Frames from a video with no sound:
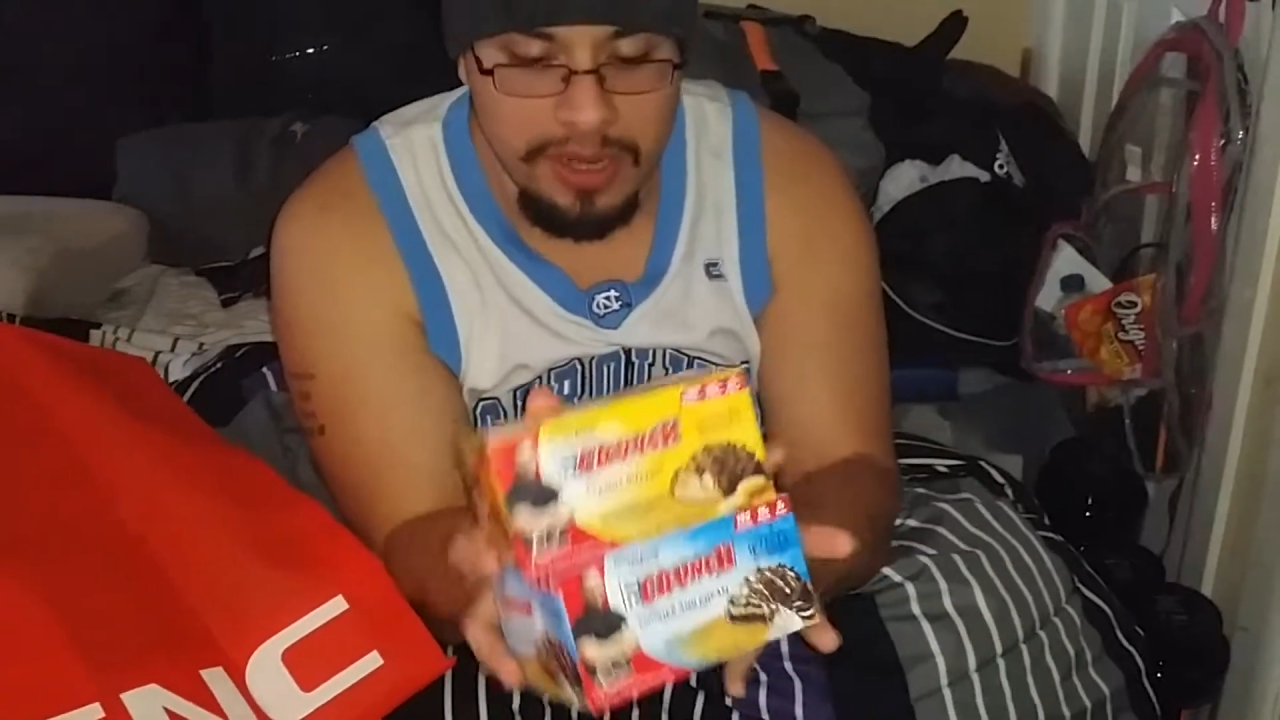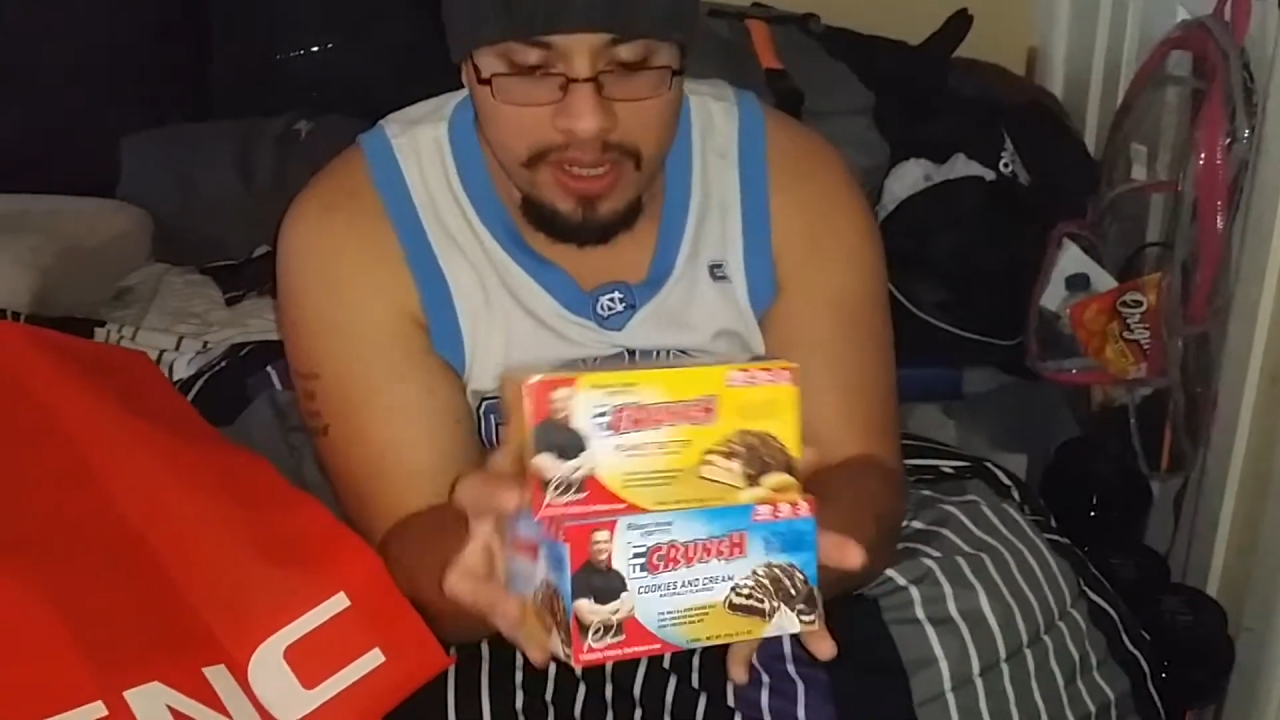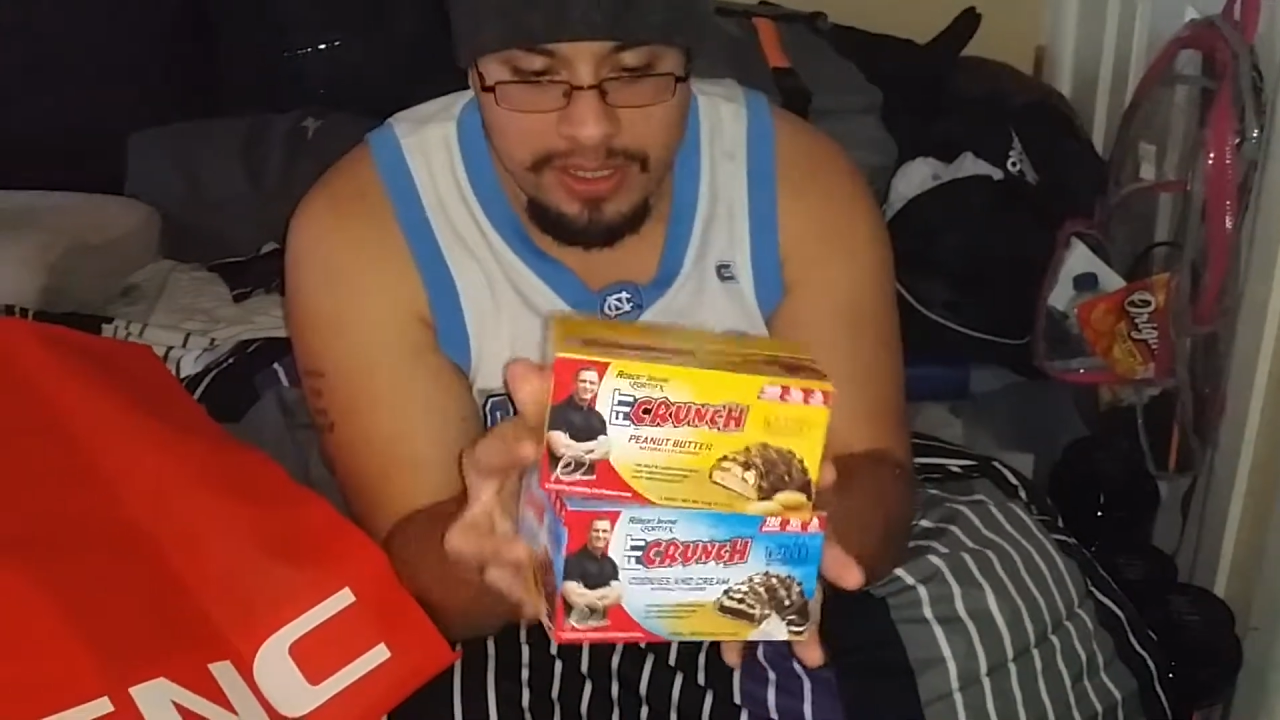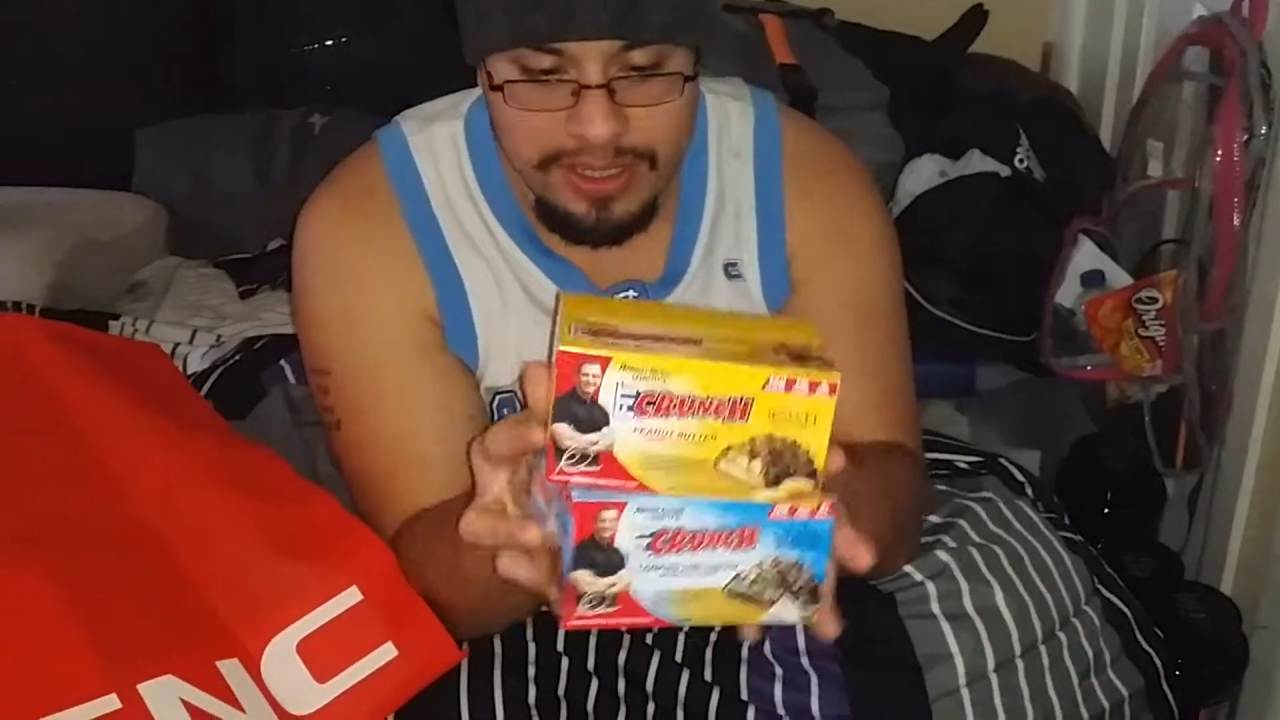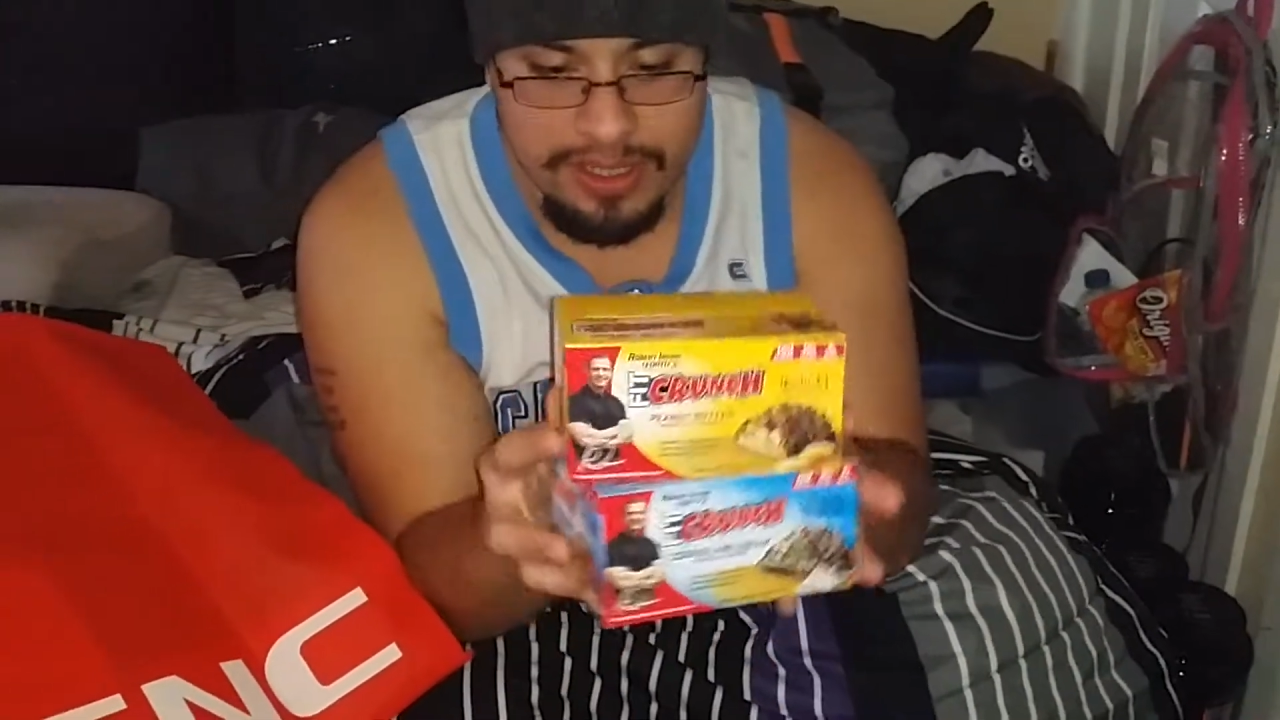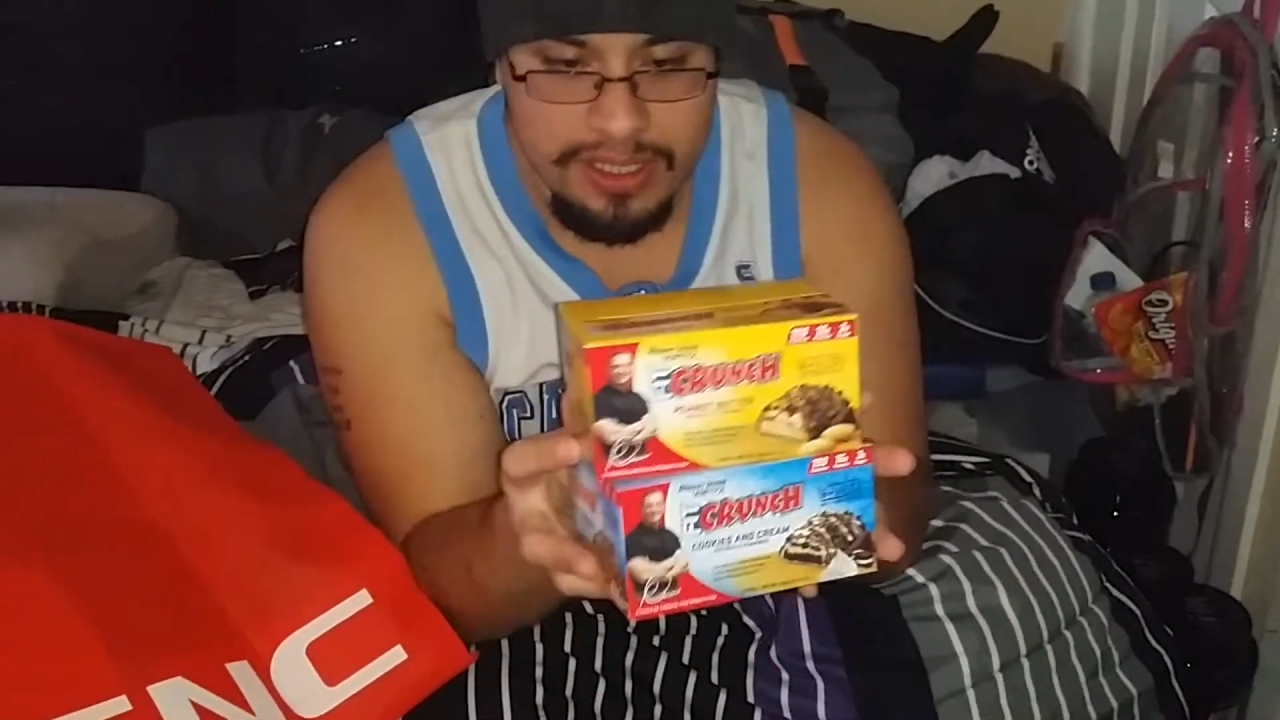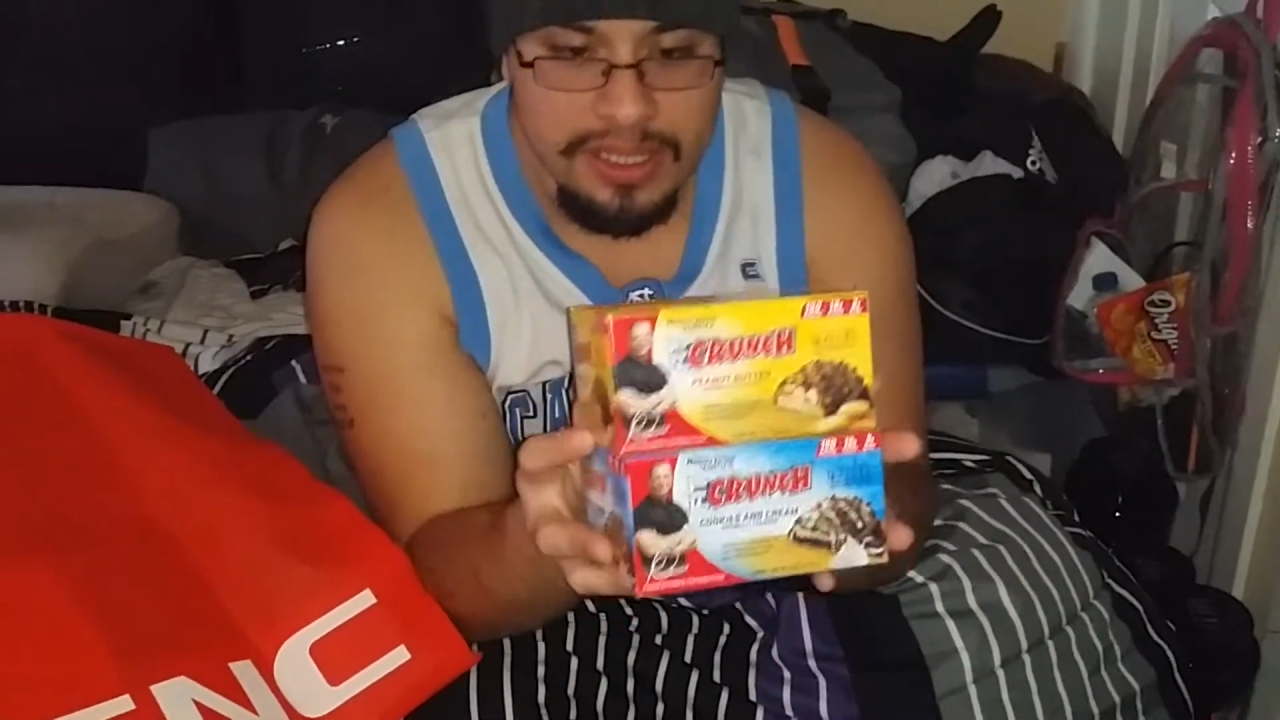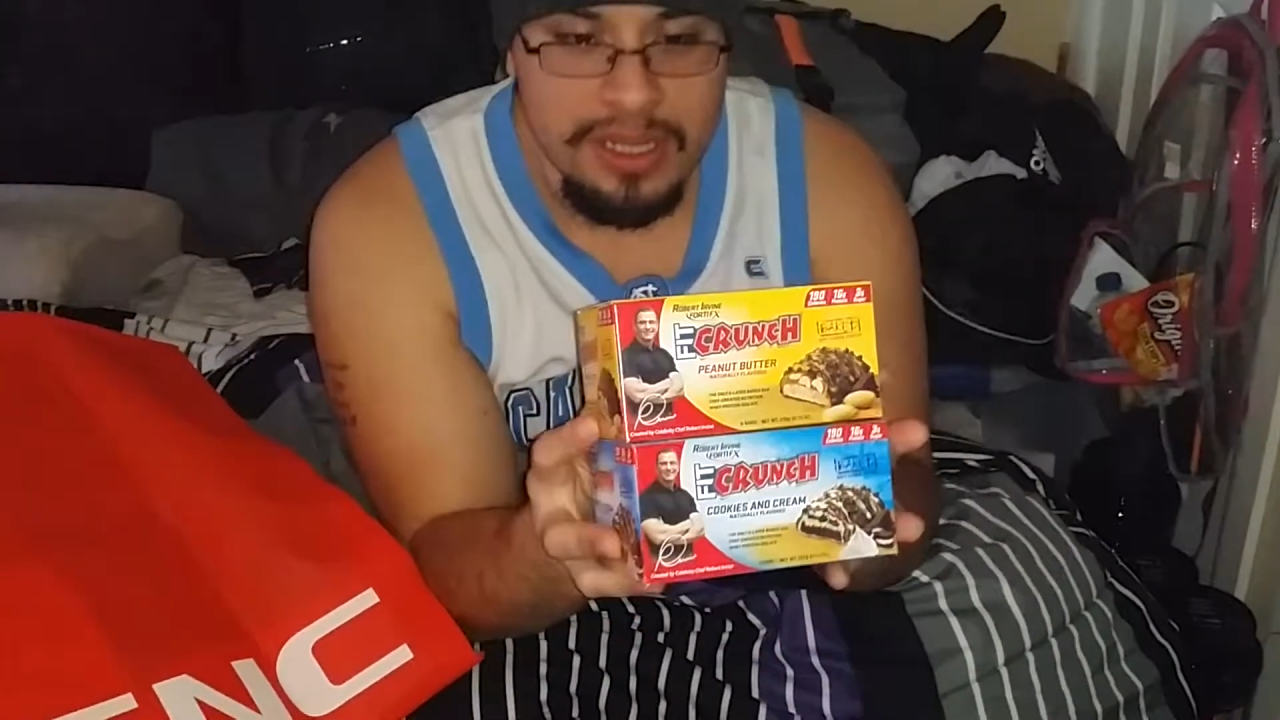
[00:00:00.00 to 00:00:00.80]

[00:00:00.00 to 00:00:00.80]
bars.